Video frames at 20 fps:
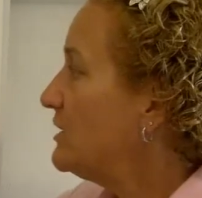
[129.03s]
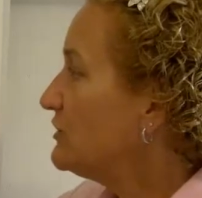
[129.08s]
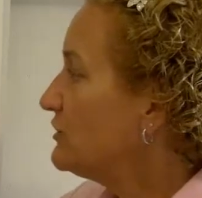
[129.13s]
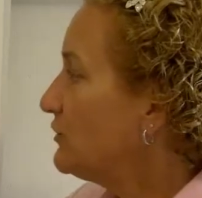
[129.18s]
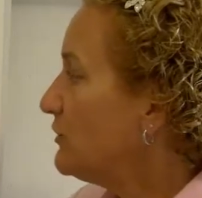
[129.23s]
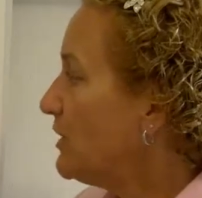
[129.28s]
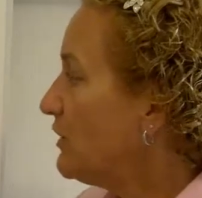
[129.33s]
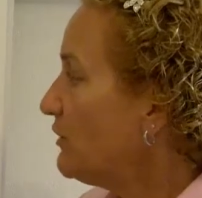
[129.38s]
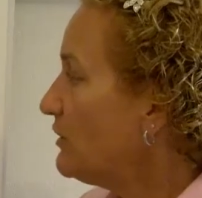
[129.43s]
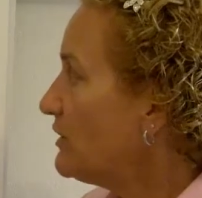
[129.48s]

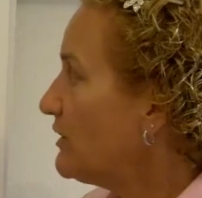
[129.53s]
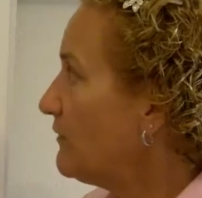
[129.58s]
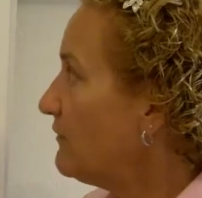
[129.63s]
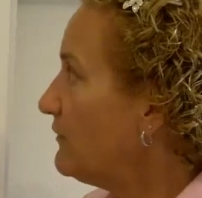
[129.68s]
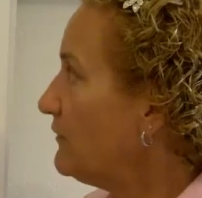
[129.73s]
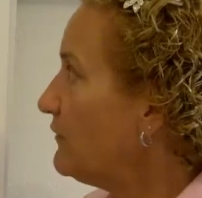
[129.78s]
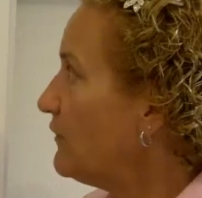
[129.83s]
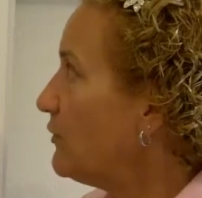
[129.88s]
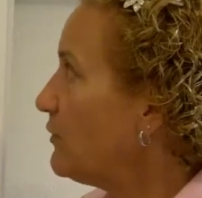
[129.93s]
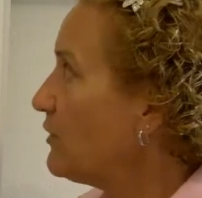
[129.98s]
So here are the
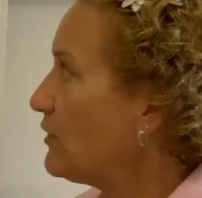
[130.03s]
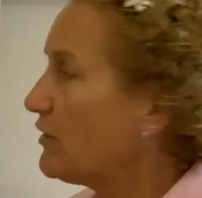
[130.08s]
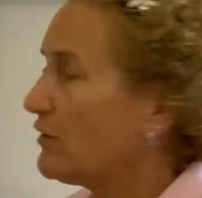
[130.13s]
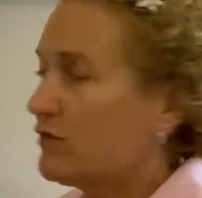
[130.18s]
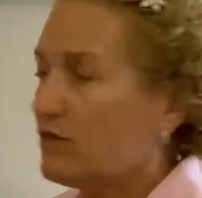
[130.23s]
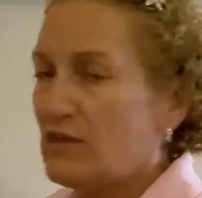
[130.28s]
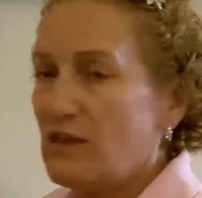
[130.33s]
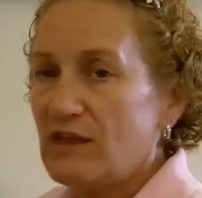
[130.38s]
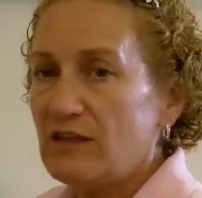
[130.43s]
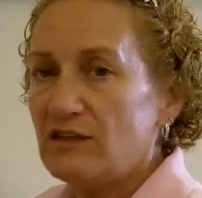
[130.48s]

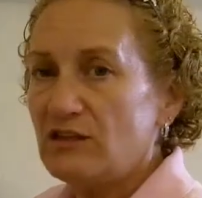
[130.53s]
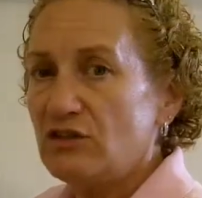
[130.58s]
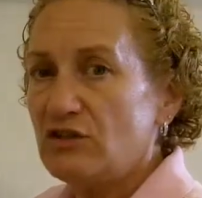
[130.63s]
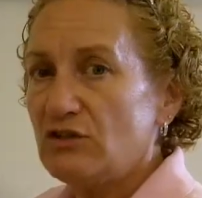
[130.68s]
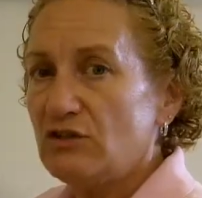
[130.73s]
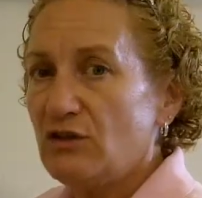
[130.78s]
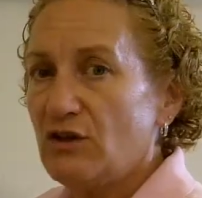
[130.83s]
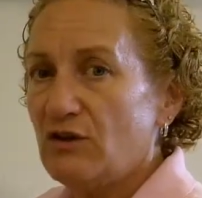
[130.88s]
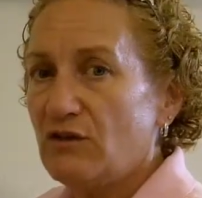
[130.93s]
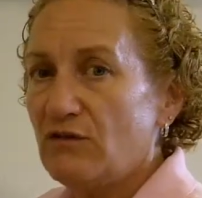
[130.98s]
four things
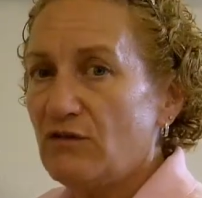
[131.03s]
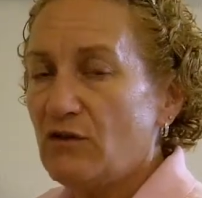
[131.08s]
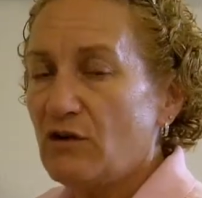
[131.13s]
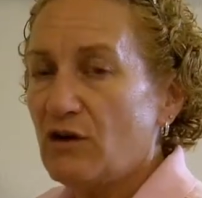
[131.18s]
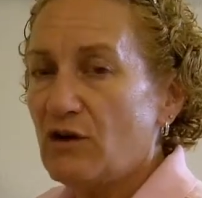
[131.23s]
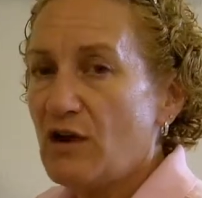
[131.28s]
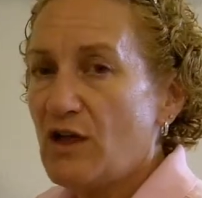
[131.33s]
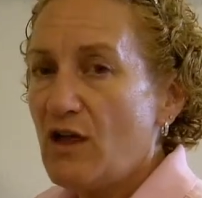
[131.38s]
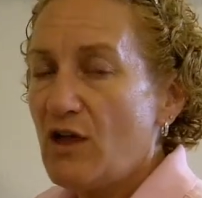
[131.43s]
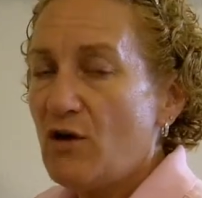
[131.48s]
that you look
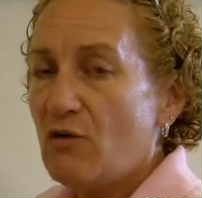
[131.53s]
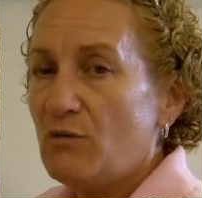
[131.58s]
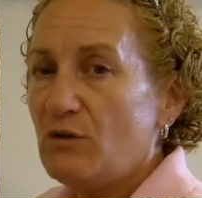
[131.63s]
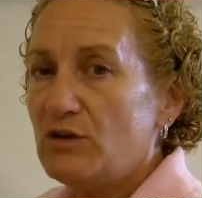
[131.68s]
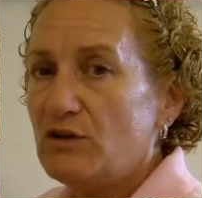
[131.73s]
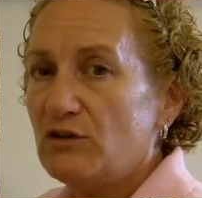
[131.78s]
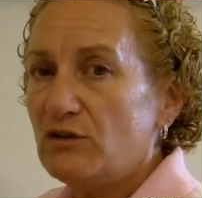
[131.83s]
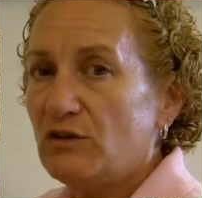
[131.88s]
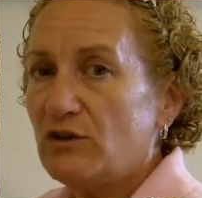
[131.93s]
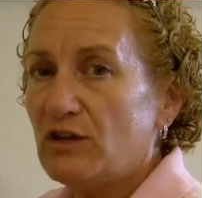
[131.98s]
for
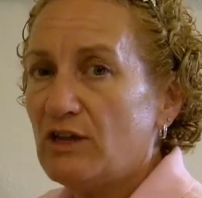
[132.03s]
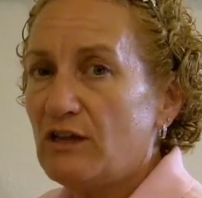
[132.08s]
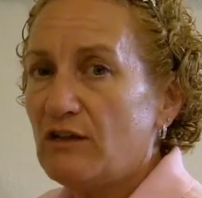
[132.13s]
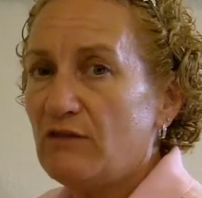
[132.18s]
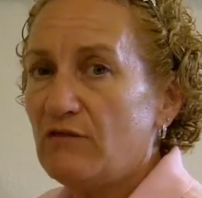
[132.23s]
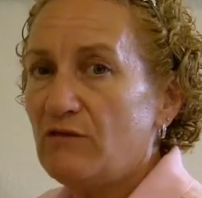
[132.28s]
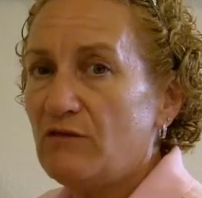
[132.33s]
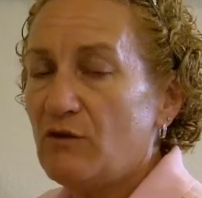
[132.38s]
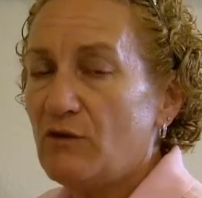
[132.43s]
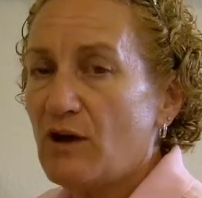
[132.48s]
when you're
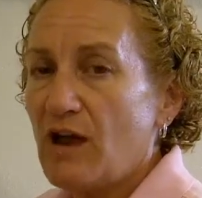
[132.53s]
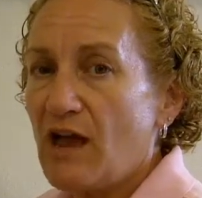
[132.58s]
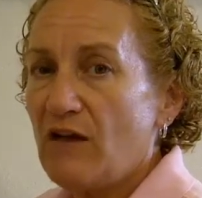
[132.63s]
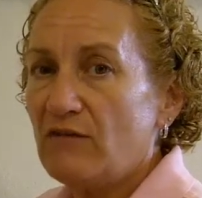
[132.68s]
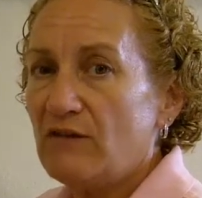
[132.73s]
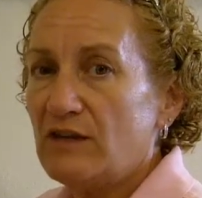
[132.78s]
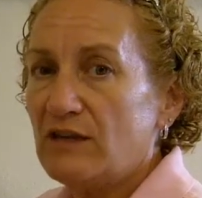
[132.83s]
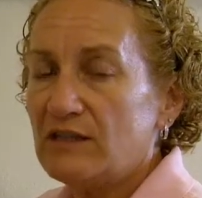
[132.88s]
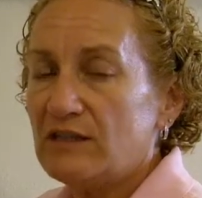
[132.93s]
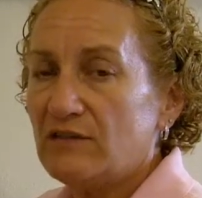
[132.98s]
looking for
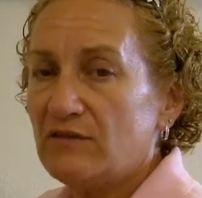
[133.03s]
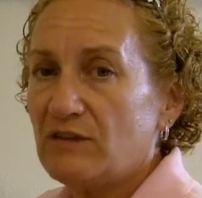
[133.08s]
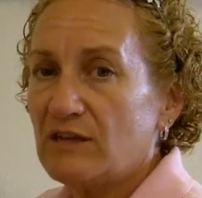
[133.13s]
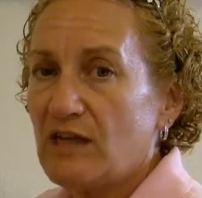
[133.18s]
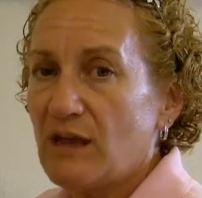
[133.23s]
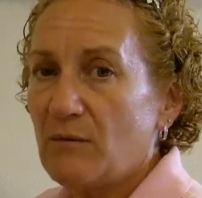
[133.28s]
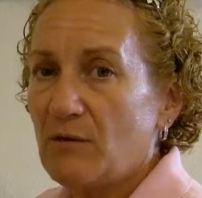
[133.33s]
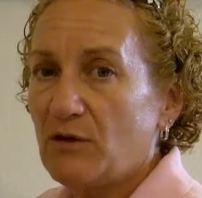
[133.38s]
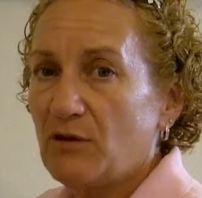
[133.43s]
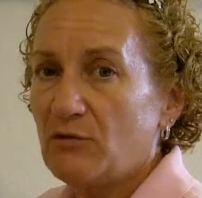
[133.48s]
evidence of
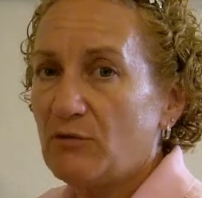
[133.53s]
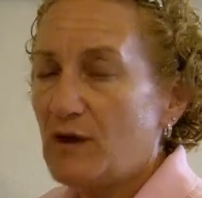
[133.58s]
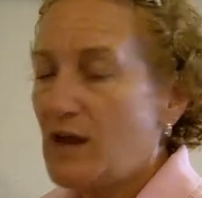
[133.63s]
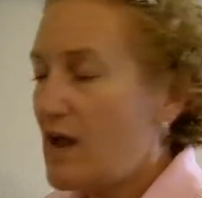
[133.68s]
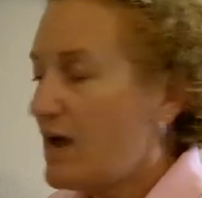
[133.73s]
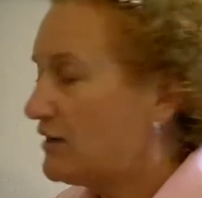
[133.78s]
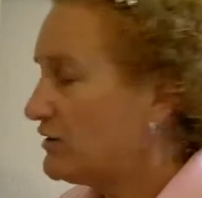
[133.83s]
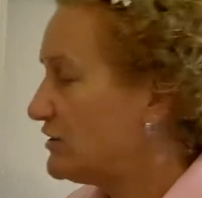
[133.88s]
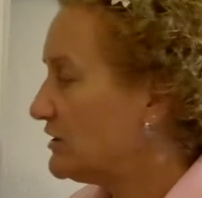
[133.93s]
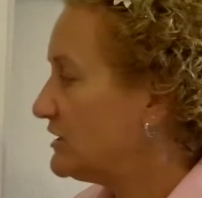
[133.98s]
a chemical
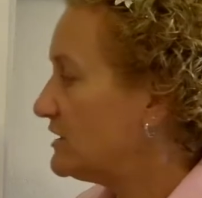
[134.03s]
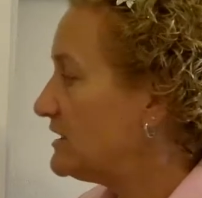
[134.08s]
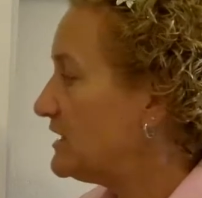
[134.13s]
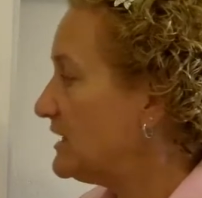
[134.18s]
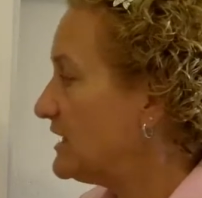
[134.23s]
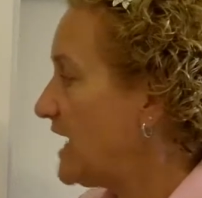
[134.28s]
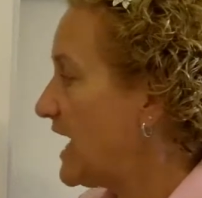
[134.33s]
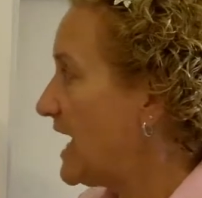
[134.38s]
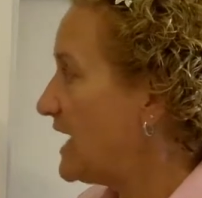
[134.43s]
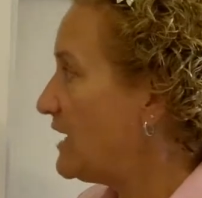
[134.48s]
reaction.
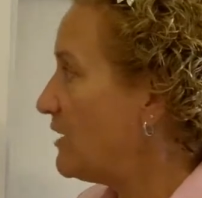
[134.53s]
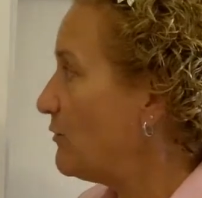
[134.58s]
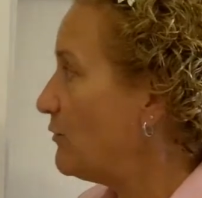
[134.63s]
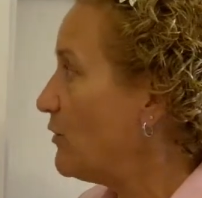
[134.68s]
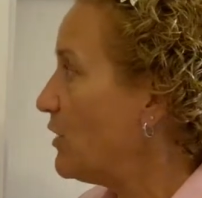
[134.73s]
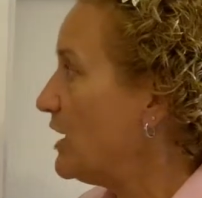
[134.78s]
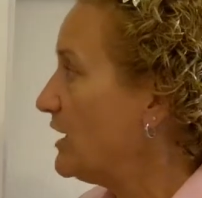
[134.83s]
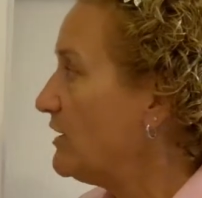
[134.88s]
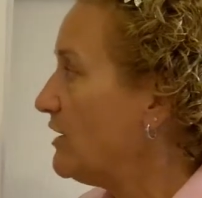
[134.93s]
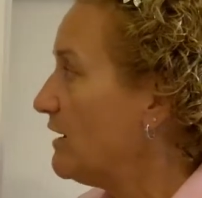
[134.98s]
Did any
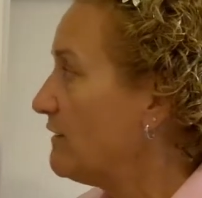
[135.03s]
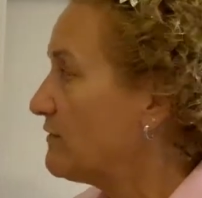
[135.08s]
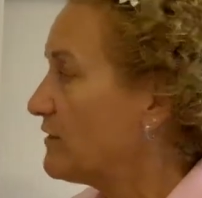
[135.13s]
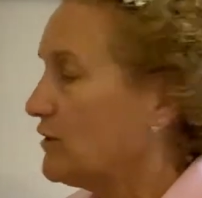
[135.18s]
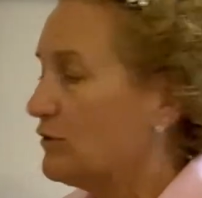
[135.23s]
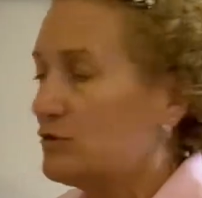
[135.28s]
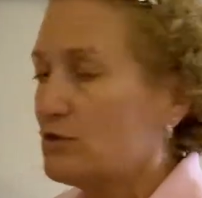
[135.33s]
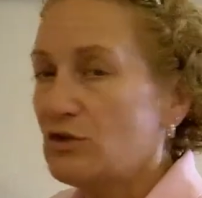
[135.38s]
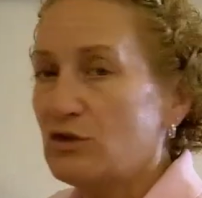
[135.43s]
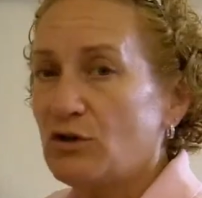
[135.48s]
one
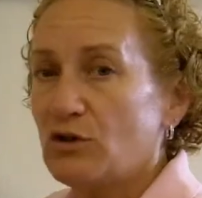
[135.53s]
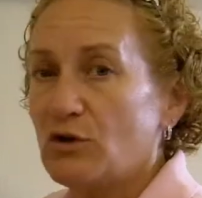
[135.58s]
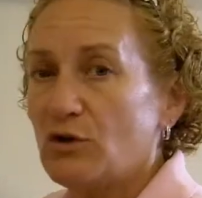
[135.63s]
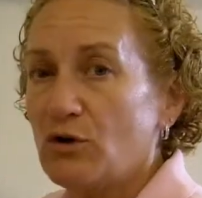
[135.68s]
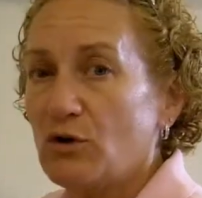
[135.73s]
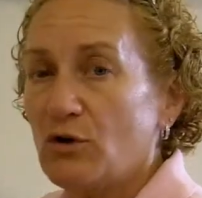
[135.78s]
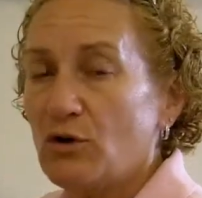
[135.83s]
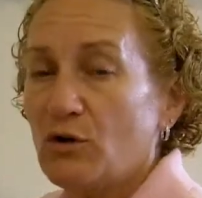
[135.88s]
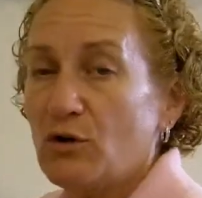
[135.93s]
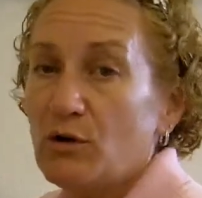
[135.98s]
of those
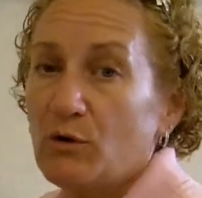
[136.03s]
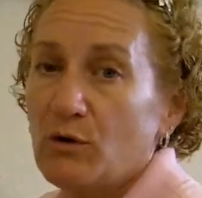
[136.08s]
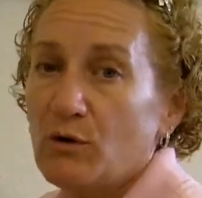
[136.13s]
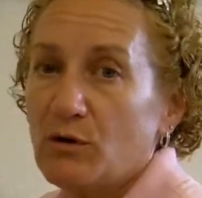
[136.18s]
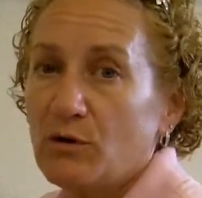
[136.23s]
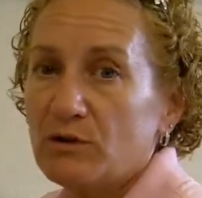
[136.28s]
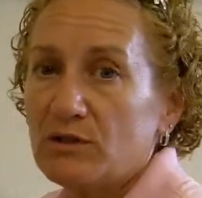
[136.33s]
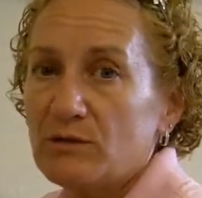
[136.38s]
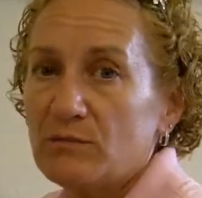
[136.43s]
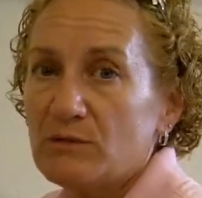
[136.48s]
occur or,
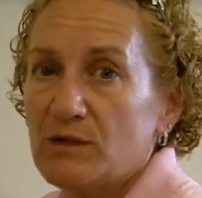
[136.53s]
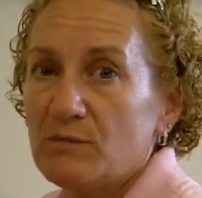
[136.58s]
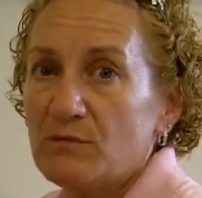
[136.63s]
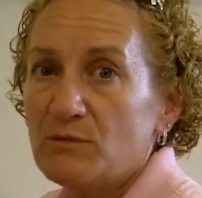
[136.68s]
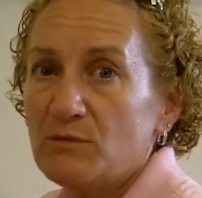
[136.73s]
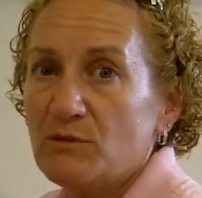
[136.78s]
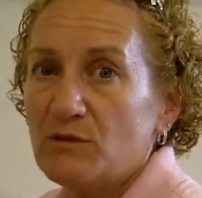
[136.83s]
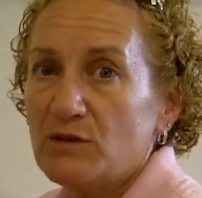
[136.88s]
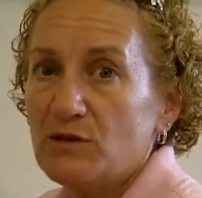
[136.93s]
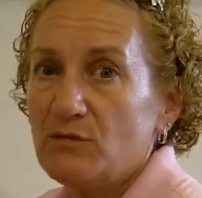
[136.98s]
or
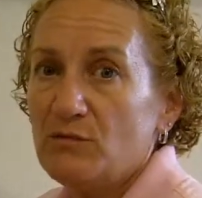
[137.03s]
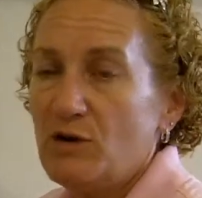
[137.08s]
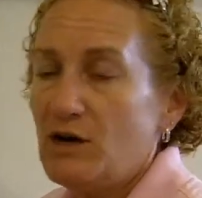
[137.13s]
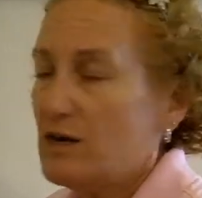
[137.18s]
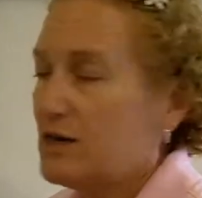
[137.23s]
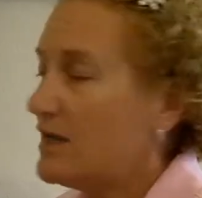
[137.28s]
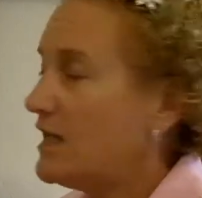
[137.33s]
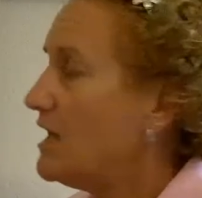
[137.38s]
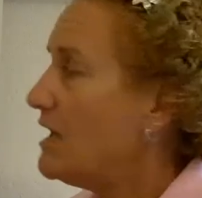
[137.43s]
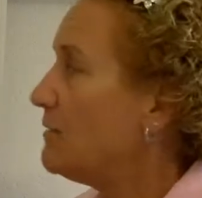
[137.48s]
sometimes more than
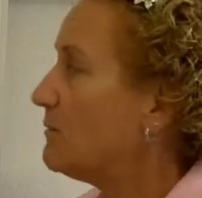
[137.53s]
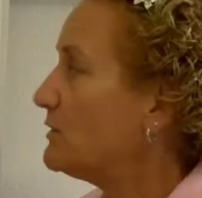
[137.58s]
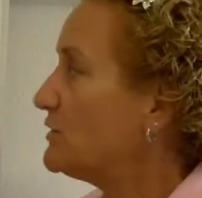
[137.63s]
one?